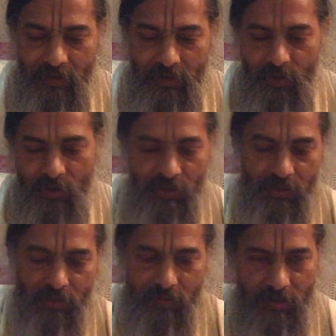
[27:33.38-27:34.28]
or
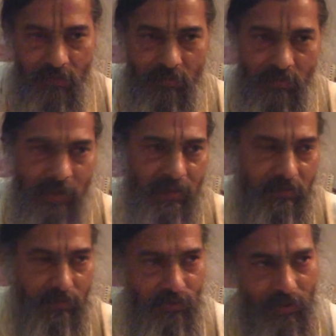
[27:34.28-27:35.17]
combine
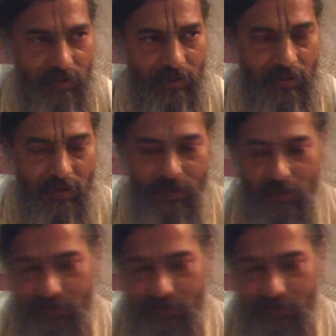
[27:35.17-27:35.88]
them together, like the